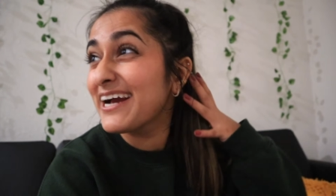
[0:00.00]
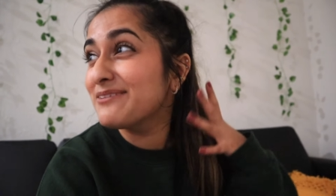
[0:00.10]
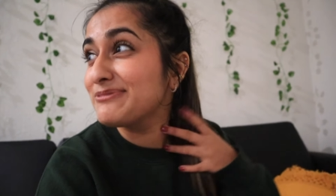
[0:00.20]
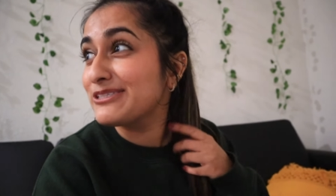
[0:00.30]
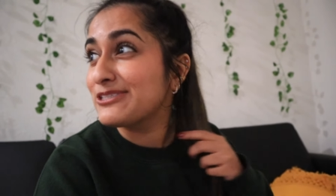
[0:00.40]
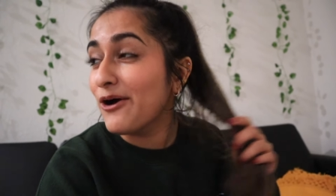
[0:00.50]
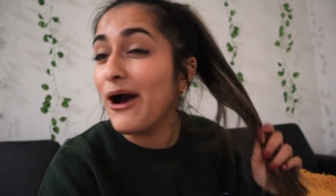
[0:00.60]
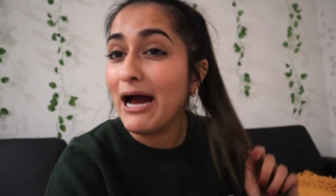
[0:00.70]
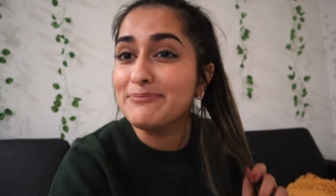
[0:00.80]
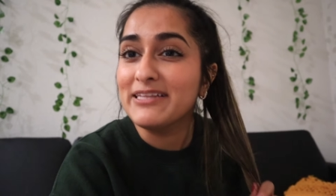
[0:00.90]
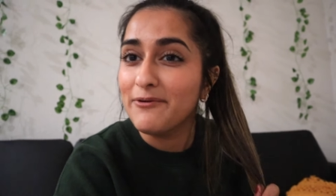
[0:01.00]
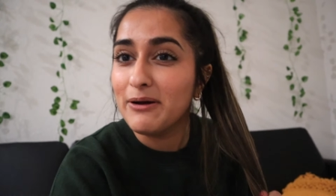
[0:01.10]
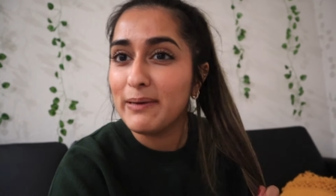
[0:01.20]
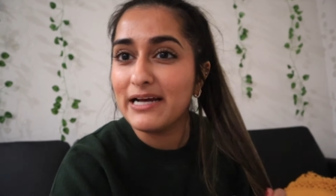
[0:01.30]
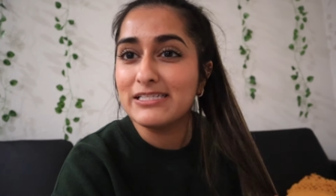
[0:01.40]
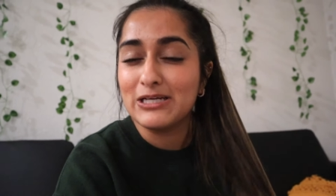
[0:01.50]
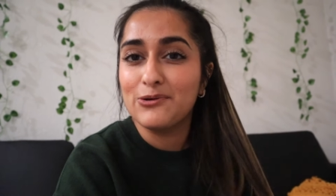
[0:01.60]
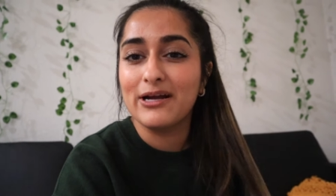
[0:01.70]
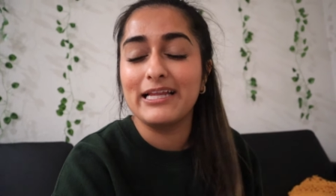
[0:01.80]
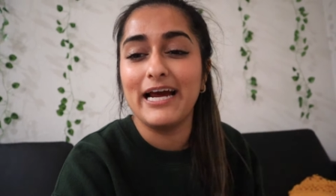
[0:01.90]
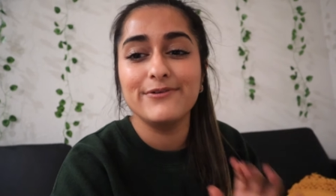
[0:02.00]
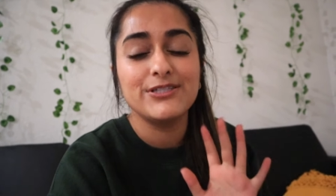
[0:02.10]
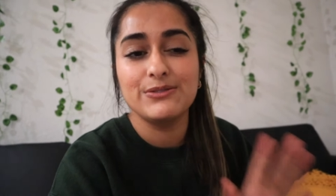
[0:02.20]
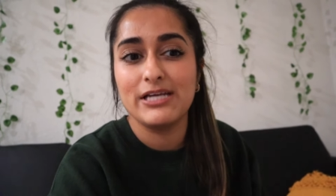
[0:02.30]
I'm so happy that went by so quickly. I was so